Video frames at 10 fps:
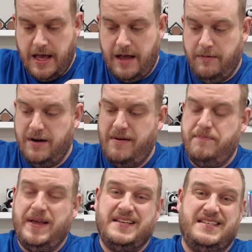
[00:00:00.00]
And one of my
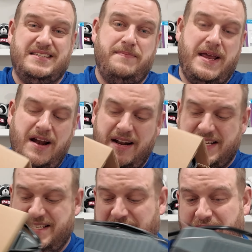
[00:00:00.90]
biggest things, it may not
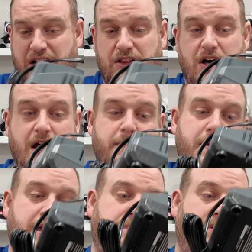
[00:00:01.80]
excite a lot of
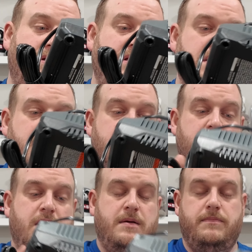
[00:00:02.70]
people,
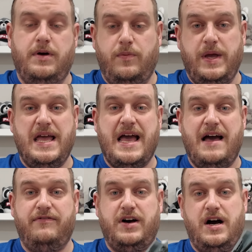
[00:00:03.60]
but we
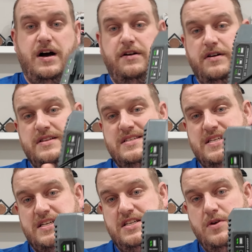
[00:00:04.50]
have a
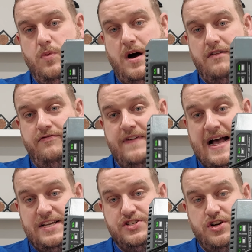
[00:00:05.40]
160 watt
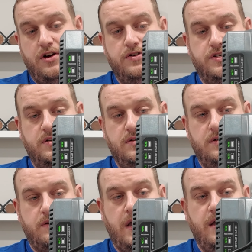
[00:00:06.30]
fast charger,
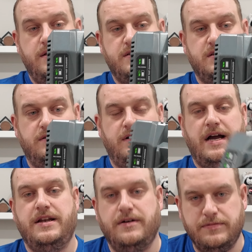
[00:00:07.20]
okay? So
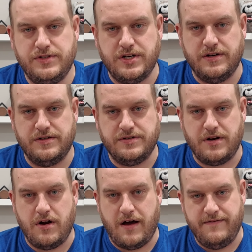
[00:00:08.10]
I know chargers
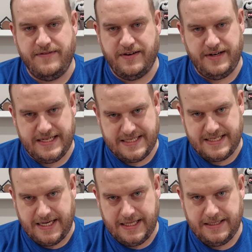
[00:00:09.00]
are not very
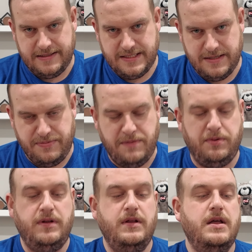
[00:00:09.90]
exciting to
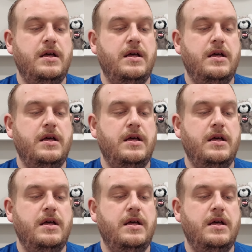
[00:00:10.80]
people,